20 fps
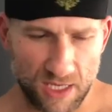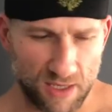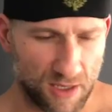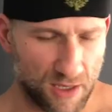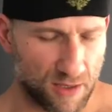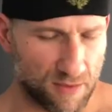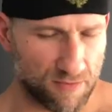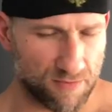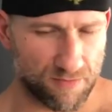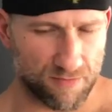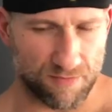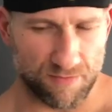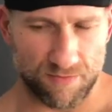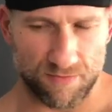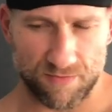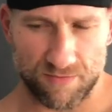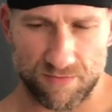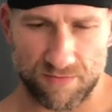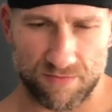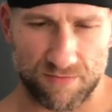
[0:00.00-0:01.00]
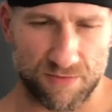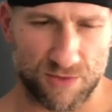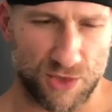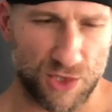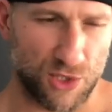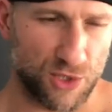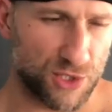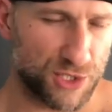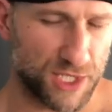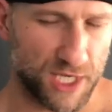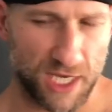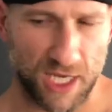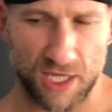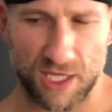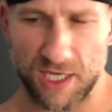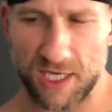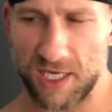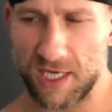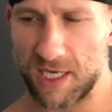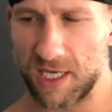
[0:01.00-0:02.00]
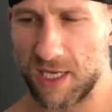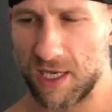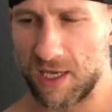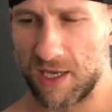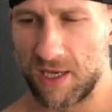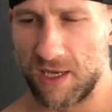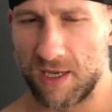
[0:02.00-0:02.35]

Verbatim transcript: Um, a little tingly.